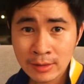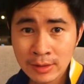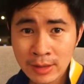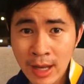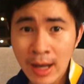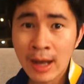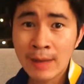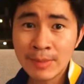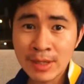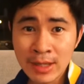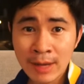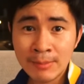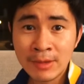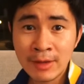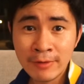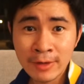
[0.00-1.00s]
yeah, I mean,
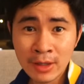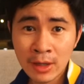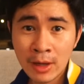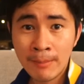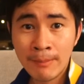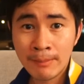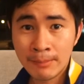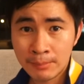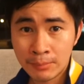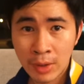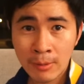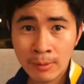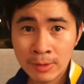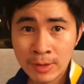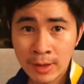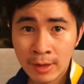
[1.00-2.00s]
I'm living a
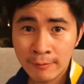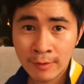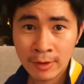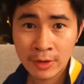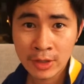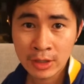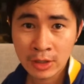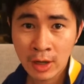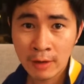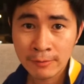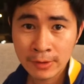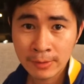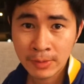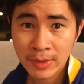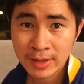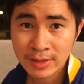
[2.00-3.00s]
probably a very
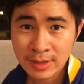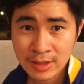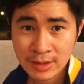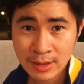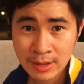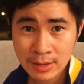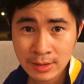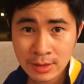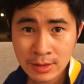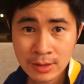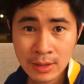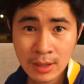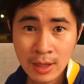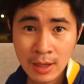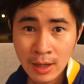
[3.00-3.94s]
comfortable existence.